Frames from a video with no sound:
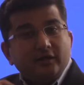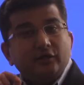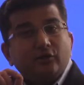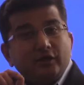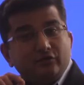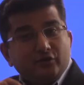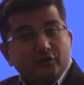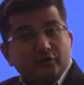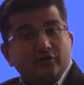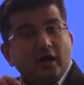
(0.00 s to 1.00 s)
your
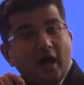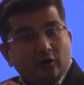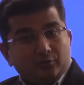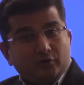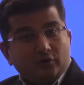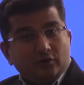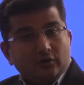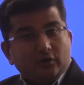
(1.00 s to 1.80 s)
inverter output